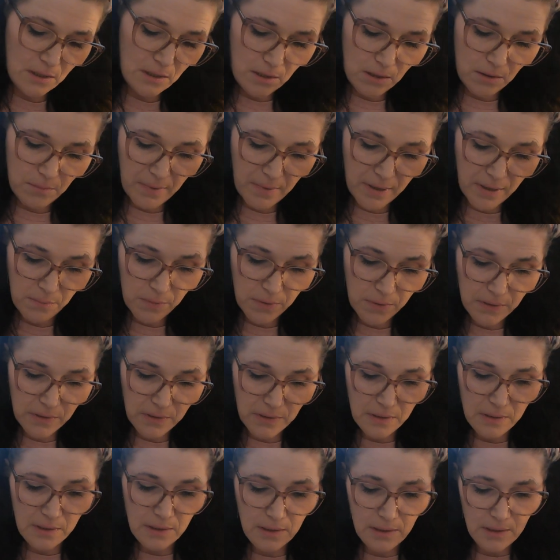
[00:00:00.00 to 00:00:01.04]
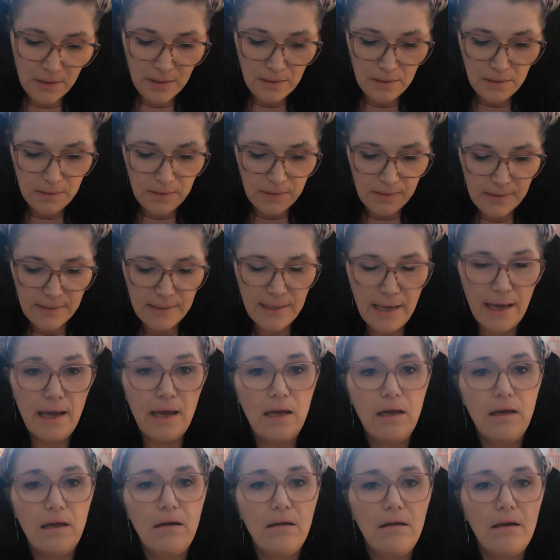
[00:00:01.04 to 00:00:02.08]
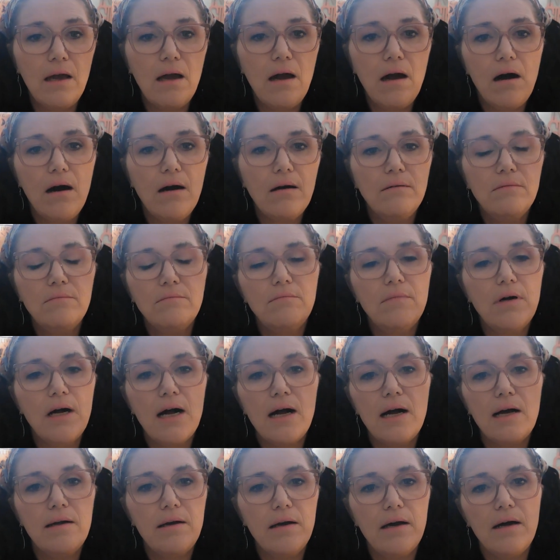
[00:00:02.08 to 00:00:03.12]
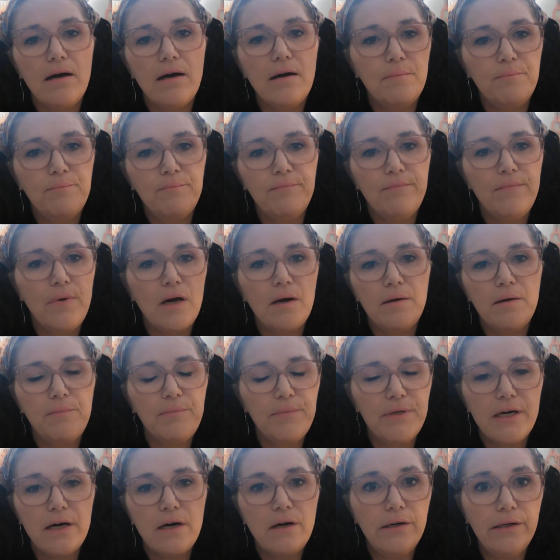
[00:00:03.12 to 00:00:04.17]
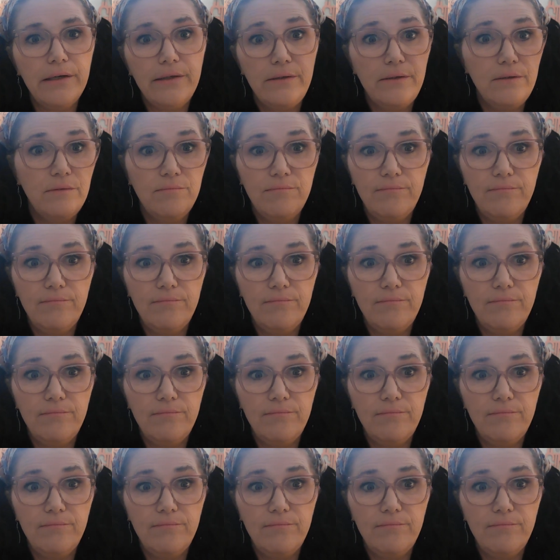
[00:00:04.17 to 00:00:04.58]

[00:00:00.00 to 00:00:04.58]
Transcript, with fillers: You might want to uh, say, yeah, I, I'm, I'm done.